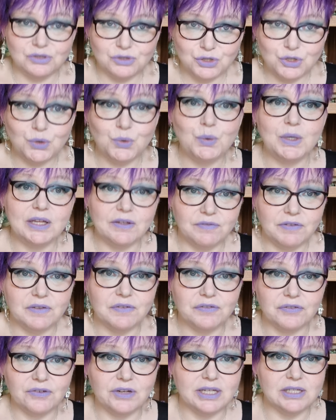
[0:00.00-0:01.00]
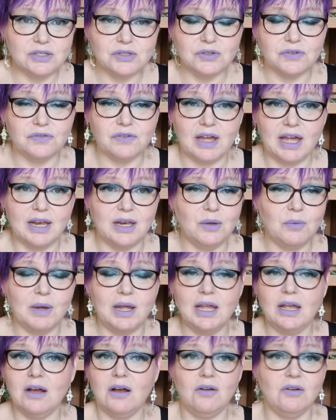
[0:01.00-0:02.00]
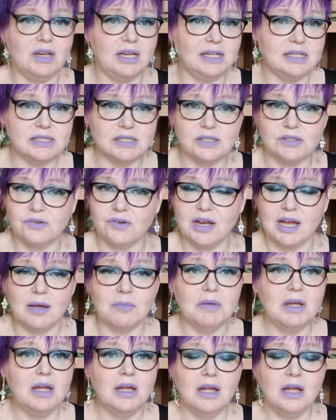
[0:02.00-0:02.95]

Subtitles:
do give you free stuff anyway on Instagram.